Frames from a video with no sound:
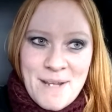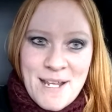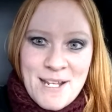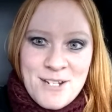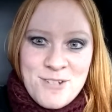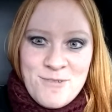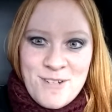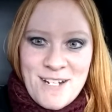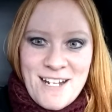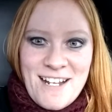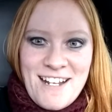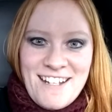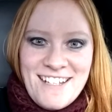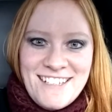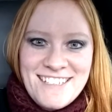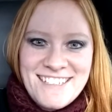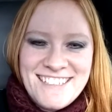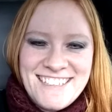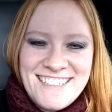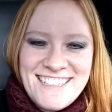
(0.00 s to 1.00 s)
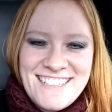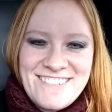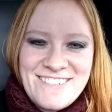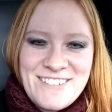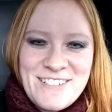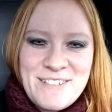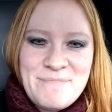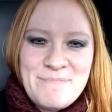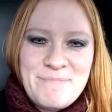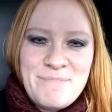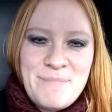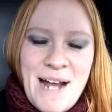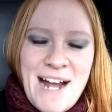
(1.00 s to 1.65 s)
Patreon.